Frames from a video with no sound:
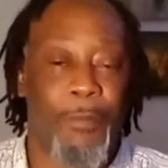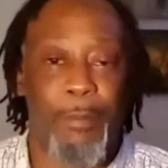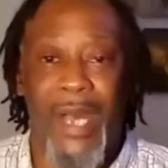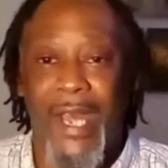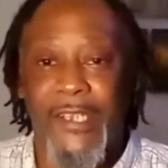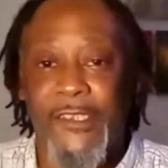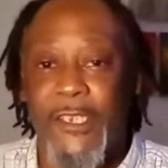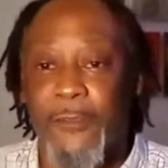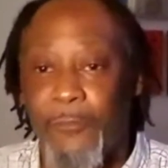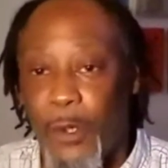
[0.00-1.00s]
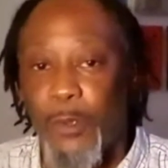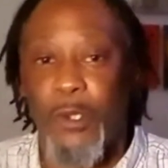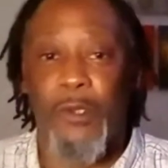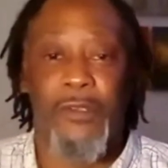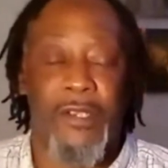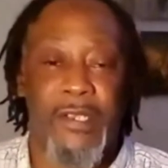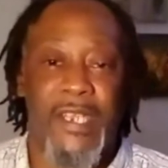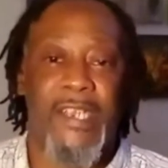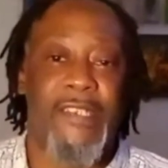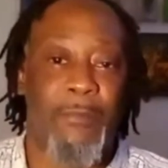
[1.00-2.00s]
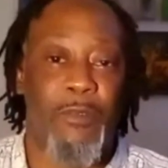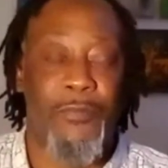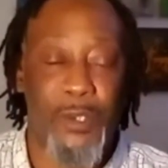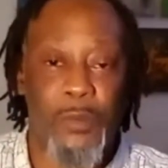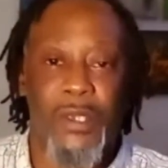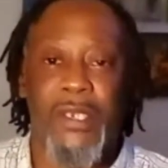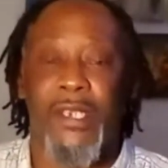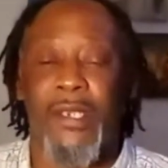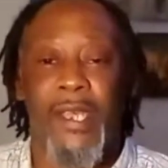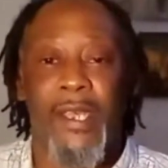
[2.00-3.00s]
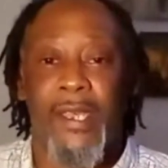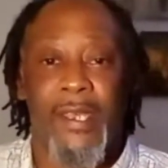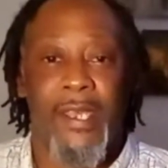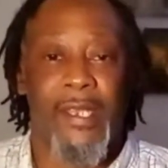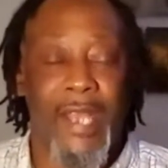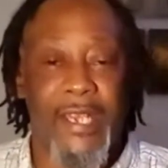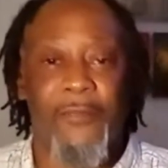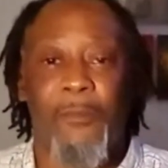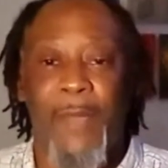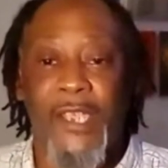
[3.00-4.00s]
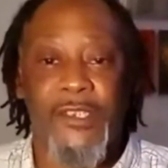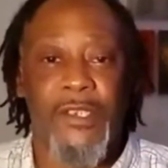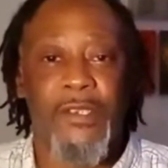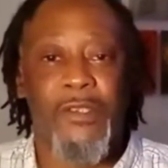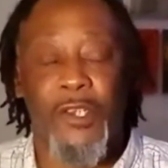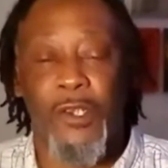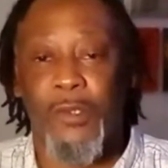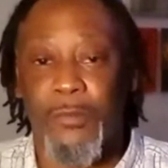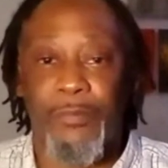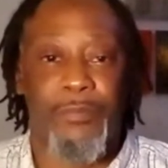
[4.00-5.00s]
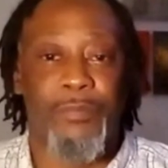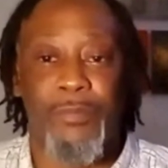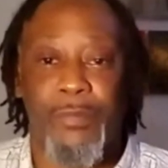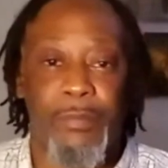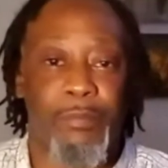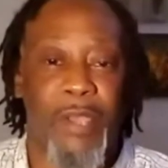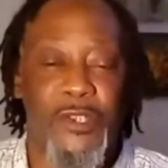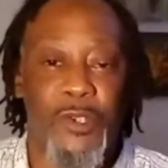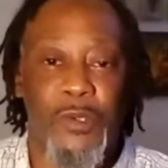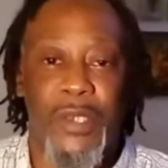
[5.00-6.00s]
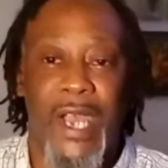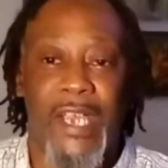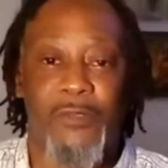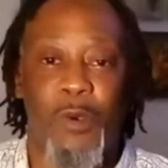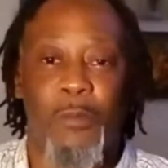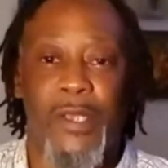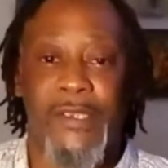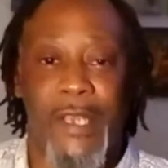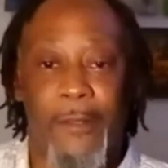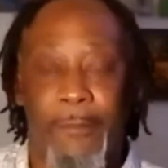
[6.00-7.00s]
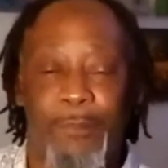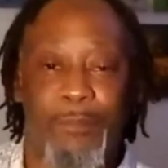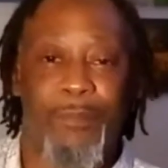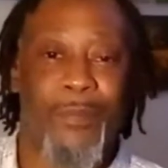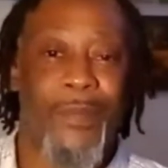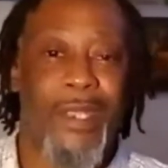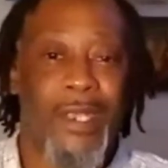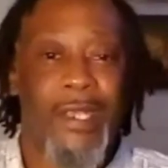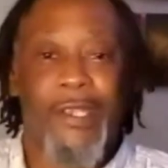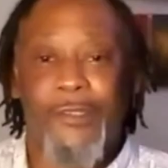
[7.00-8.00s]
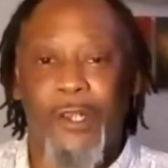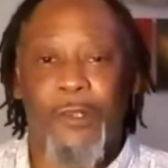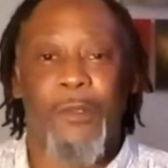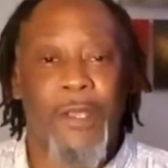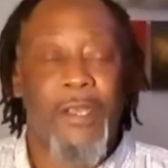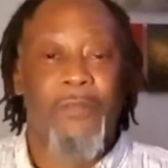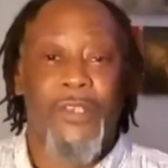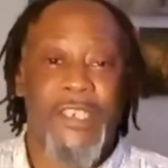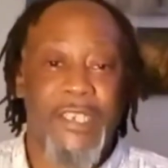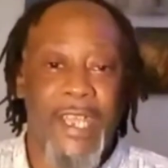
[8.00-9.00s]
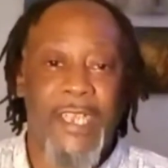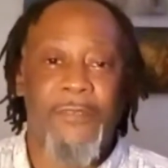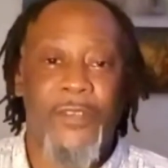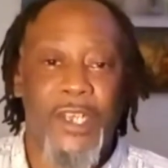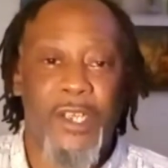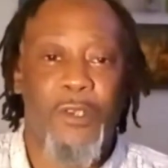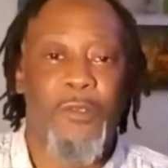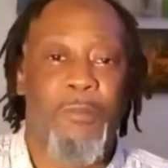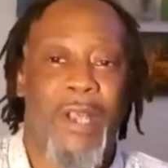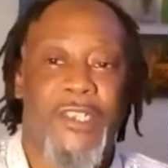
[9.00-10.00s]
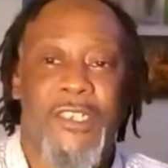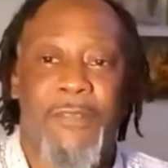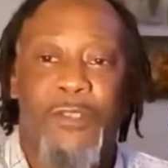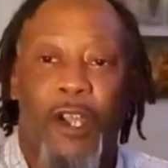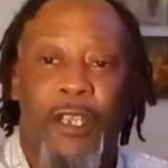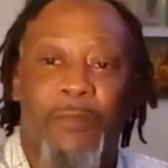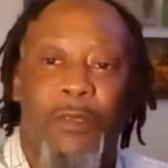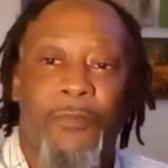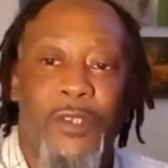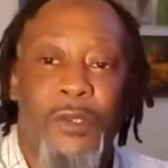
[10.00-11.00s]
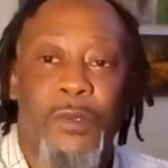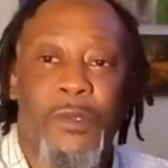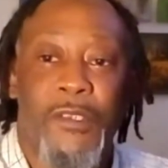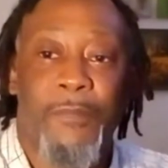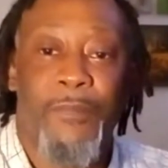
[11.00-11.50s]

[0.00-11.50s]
behind the scenes photos of the things I'm reviewing and a lot of information. So make sure you guys won't miss out. So for today's video, my Chef Talking Reviews,